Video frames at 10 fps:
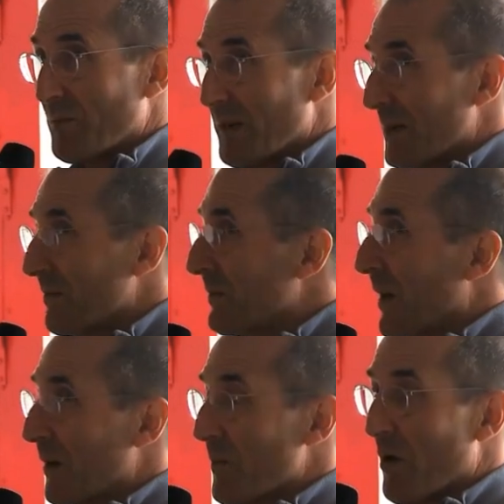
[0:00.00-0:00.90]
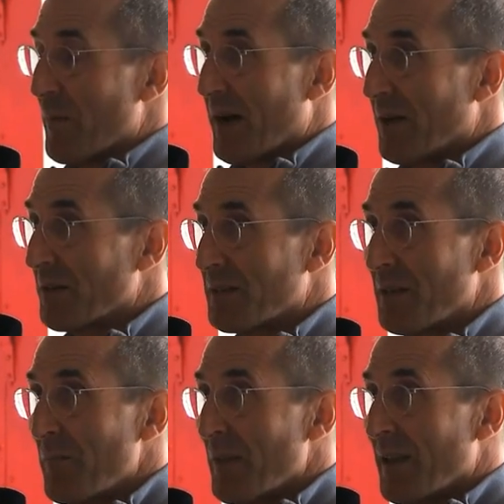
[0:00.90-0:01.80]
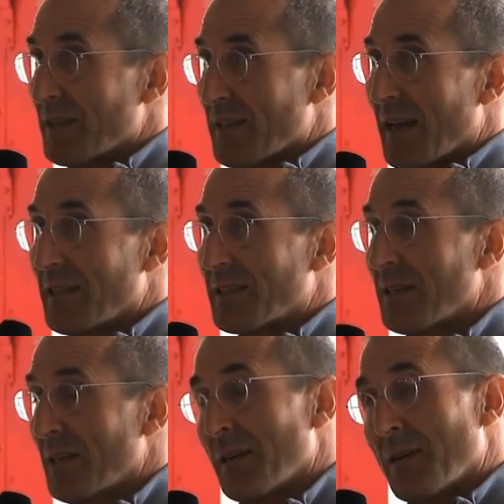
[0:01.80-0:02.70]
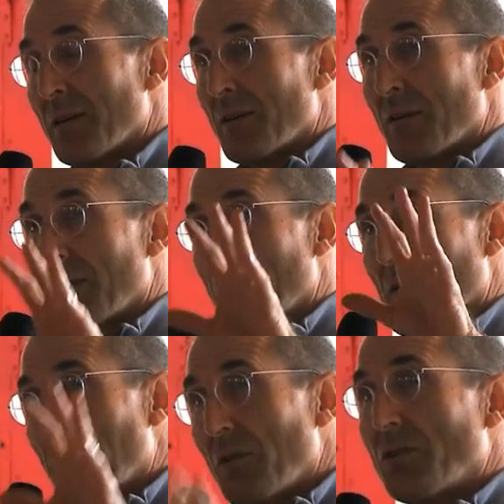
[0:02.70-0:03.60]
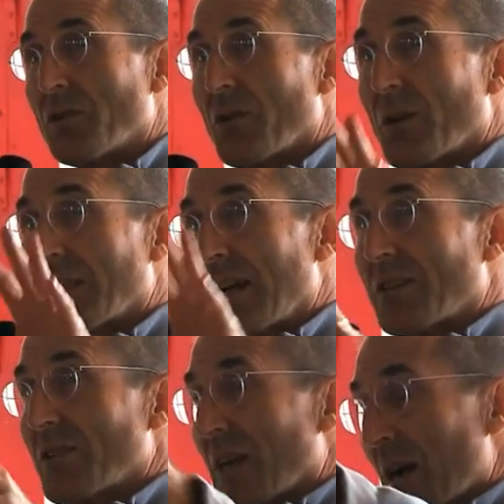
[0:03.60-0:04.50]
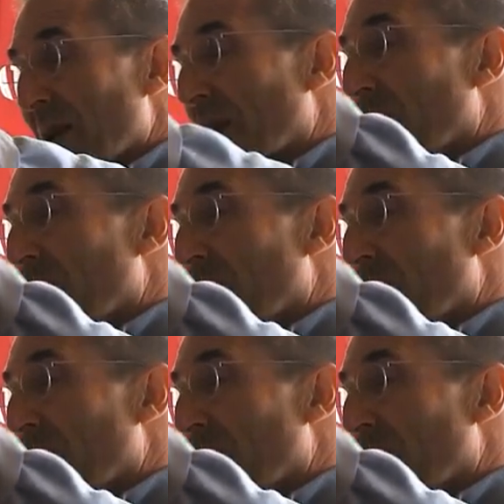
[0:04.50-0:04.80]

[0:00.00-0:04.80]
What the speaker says: we could talk more about, is that the future is actually coming